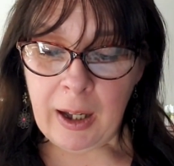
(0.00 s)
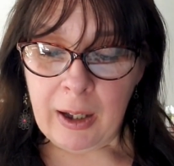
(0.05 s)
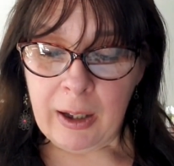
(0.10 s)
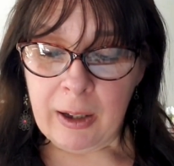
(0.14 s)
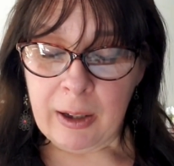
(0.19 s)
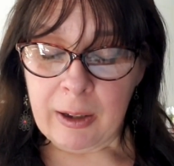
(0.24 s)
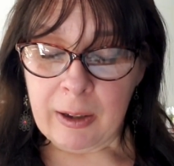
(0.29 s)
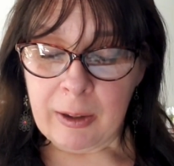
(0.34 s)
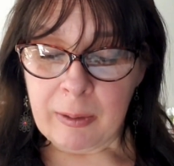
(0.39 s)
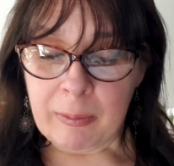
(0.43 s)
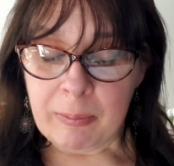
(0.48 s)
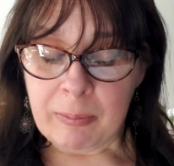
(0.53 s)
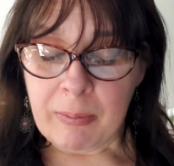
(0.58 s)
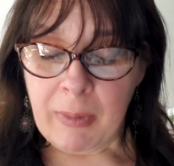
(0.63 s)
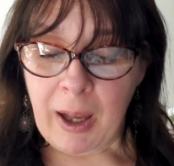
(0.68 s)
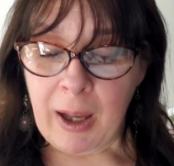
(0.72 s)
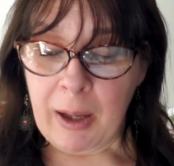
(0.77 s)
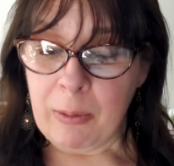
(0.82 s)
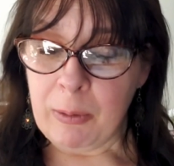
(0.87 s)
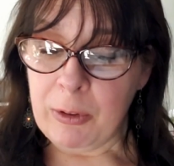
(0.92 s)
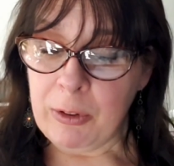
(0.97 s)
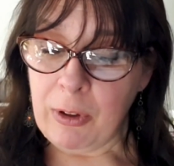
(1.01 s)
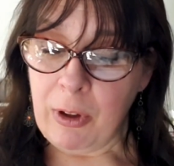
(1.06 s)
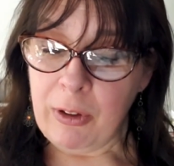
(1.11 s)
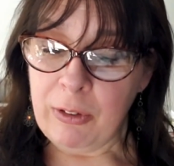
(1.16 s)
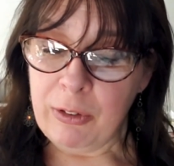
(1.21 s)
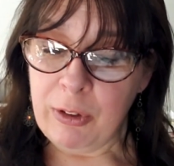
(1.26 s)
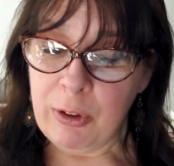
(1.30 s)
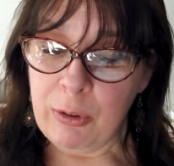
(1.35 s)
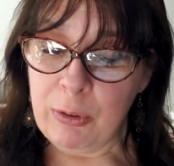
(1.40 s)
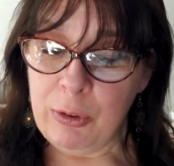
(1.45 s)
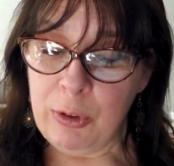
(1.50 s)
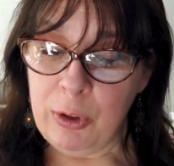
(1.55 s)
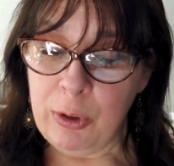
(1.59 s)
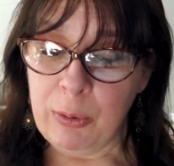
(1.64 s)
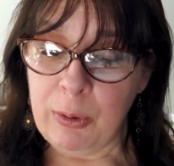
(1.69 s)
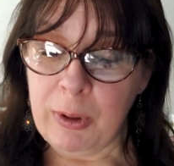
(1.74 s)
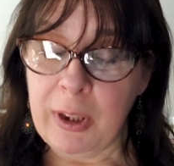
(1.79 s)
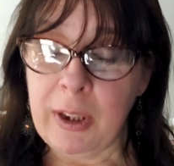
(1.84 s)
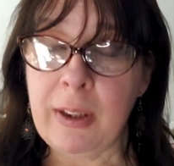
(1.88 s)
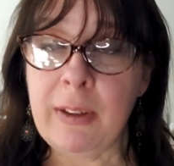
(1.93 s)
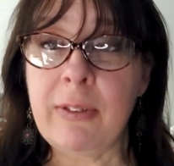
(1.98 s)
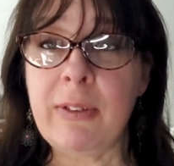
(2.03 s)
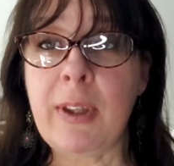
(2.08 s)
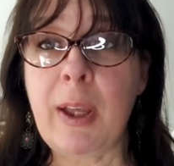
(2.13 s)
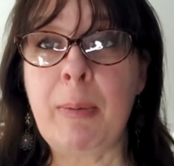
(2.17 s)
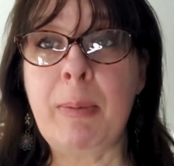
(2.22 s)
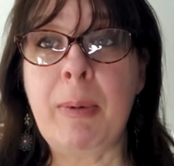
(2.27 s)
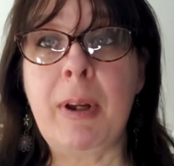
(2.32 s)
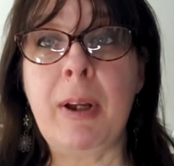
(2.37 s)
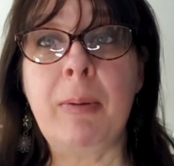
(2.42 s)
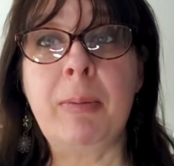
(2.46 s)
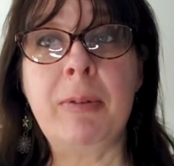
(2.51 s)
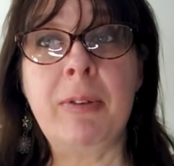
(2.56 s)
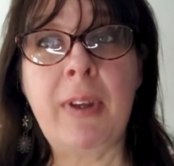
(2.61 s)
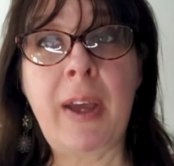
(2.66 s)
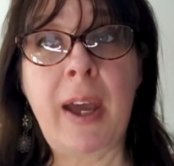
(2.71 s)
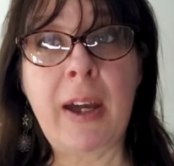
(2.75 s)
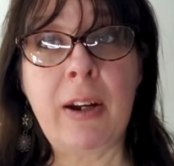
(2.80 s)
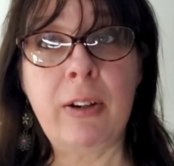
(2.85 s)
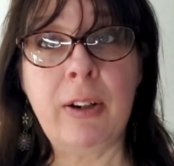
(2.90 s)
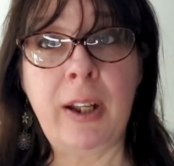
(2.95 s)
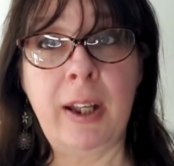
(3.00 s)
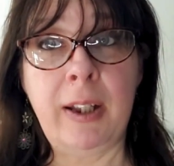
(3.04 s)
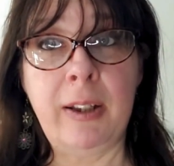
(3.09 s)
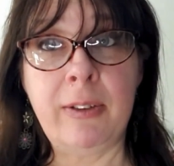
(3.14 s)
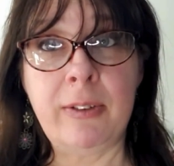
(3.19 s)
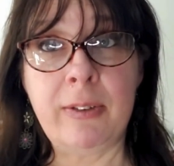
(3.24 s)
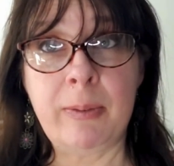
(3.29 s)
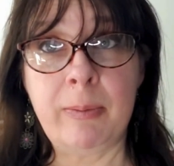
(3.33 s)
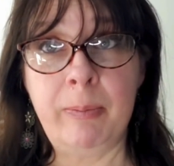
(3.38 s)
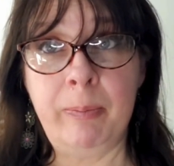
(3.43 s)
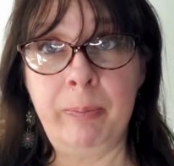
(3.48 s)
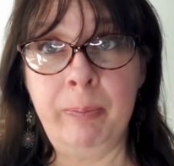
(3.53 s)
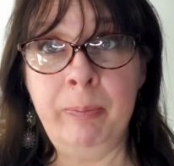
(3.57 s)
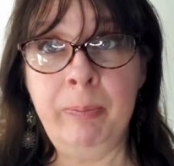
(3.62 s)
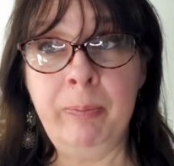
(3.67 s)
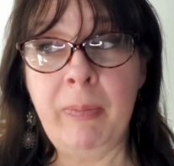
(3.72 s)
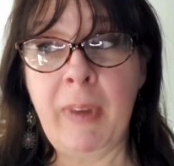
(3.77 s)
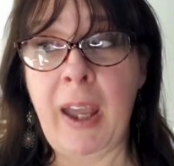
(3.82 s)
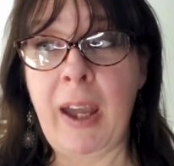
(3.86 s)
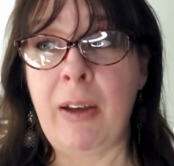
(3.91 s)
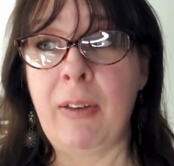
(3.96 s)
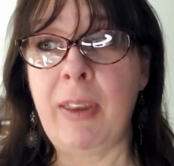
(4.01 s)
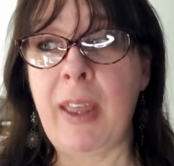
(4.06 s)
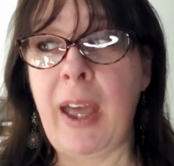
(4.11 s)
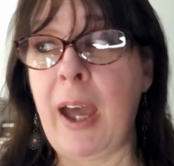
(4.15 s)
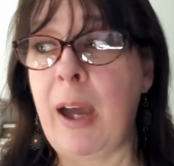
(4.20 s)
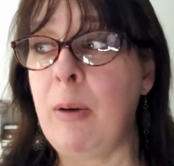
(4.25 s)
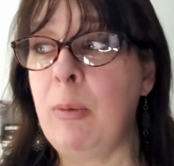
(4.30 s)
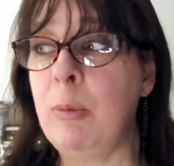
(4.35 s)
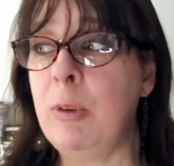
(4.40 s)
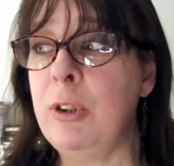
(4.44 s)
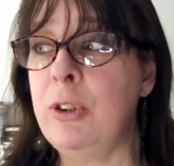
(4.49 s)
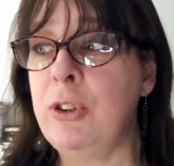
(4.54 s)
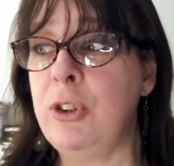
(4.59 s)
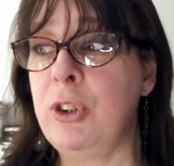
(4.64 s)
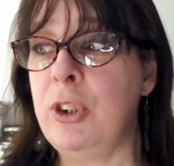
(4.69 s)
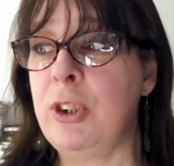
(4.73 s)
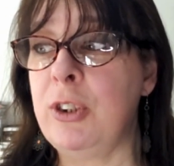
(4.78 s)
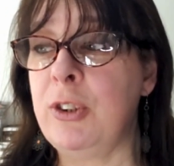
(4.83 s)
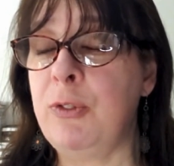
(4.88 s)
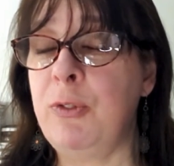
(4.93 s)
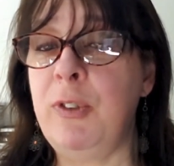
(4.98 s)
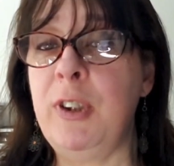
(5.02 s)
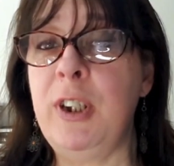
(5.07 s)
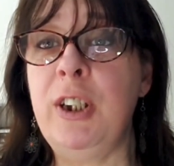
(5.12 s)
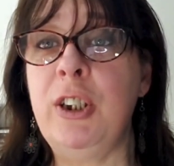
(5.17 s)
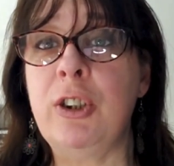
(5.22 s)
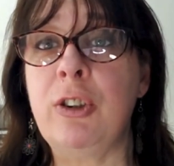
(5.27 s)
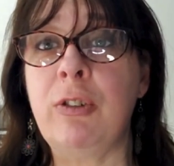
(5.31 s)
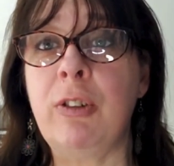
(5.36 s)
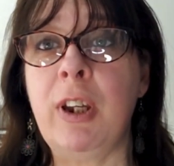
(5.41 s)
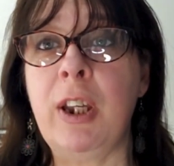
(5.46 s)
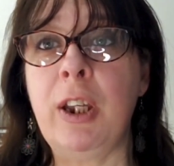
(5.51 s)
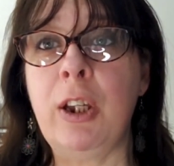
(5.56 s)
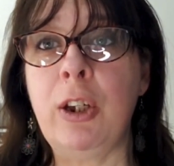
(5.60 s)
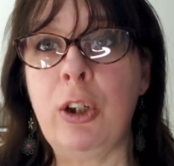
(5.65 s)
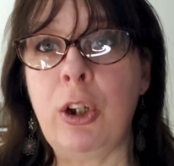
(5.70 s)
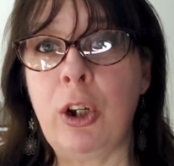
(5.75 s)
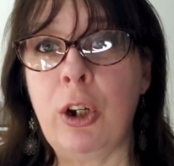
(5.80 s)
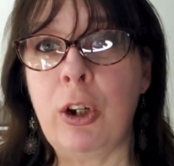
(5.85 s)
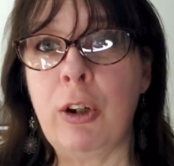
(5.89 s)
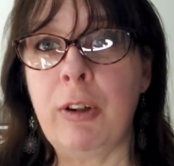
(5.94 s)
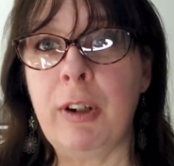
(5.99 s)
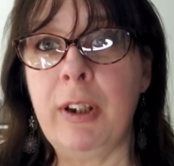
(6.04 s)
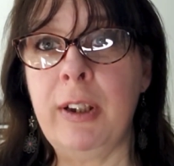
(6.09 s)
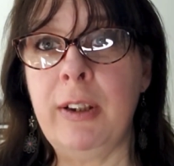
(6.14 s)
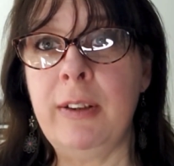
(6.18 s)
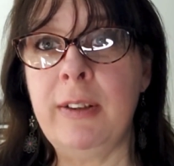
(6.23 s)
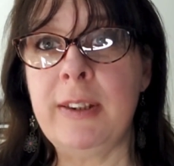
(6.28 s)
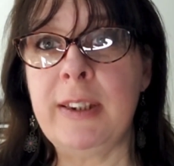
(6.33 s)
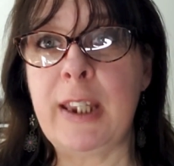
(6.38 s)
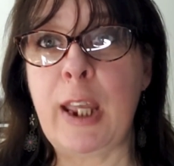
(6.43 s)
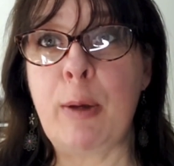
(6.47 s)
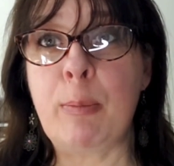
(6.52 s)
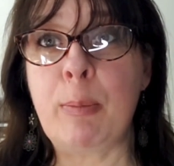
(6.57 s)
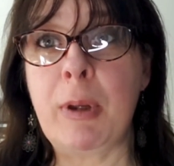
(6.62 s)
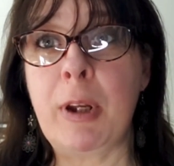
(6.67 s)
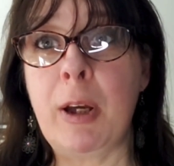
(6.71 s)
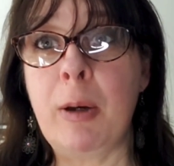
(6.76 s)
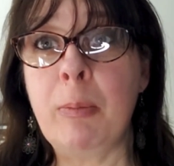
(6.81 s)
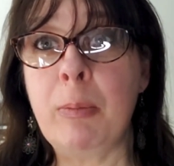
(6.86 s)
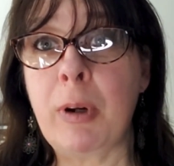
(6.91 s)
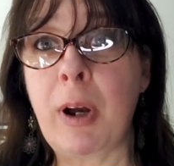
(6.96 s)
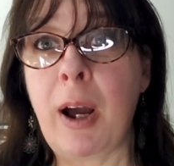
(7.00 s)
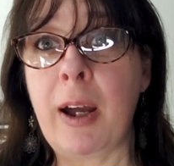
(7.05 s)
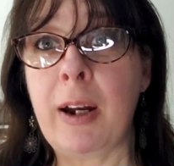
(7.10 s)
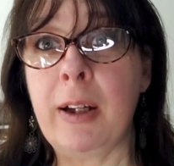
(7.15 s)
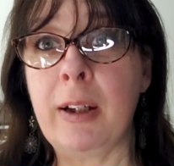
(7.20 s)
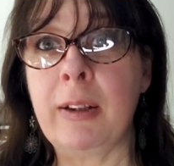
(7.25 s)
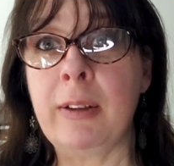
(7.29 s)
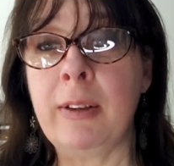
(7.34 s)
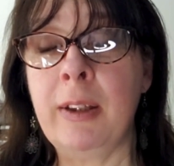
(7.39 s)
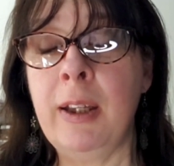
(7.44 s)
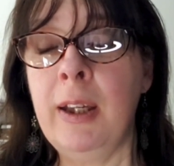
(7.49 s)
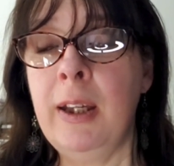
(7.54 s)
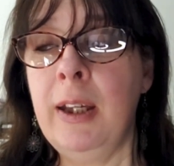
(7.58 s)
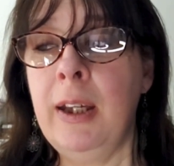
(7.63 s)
I was also doing Step It Up Saturdays. Now that was just featuring current Stampin' Up! Product.